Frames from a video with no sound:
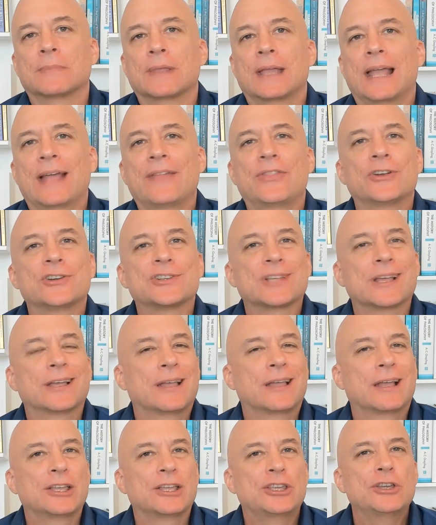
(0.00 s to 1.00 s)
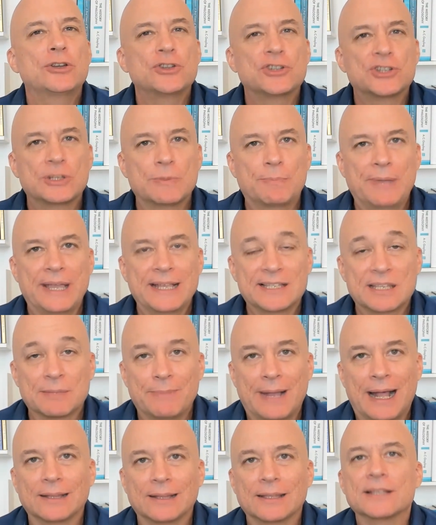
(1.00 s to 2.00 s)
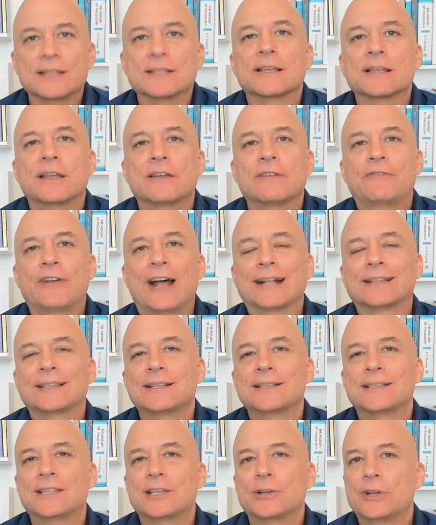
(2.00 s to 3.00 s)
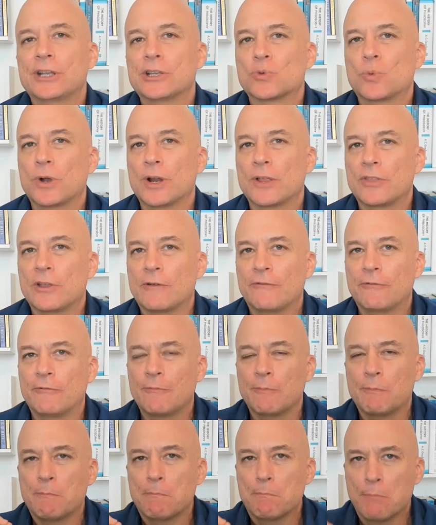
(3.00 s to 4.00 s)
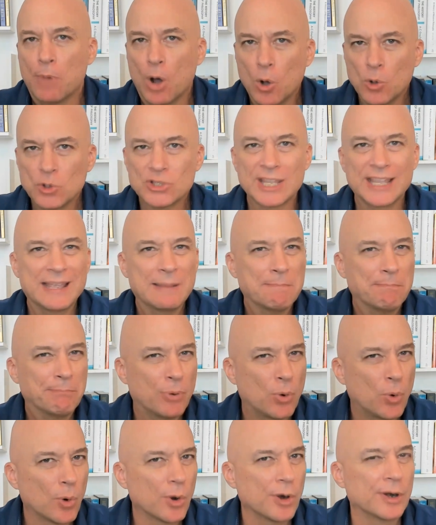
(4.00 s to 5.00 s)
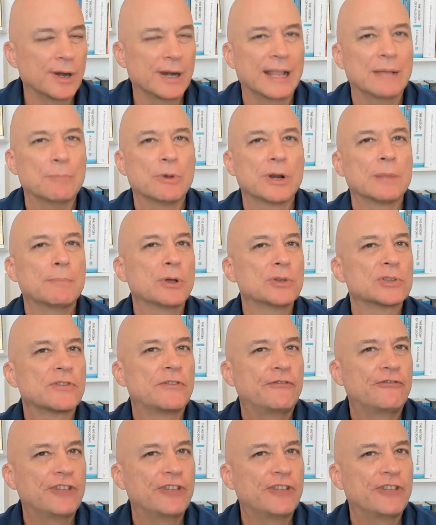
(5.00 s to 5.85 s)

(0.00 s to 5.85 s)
And there's huge debates about this. In fact, this theory is one of the most important, one of the most